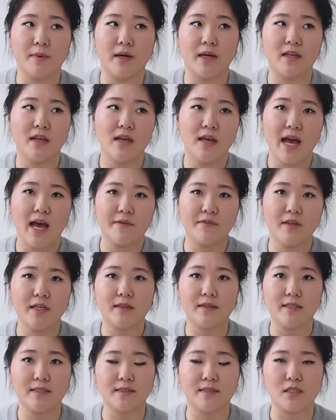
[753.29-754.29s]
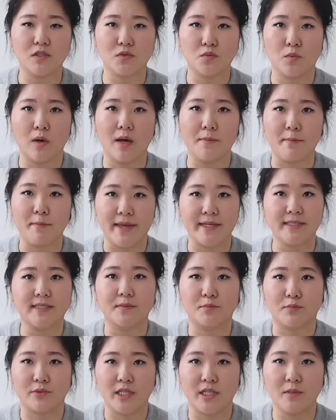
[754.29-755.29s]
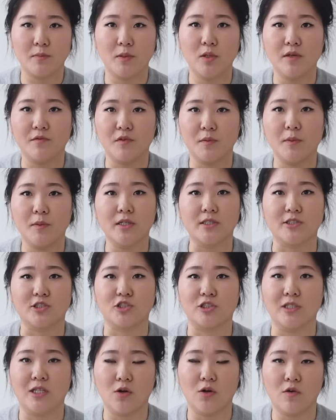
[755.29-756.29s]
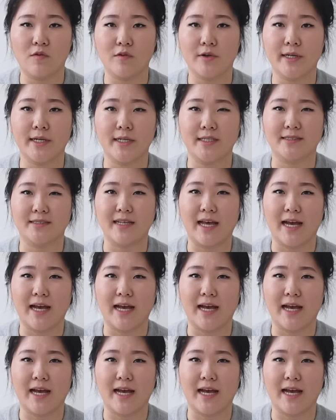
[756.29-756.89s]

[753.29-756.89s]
but I feel like this is what makes it breathable. If you put a sheet over it, it's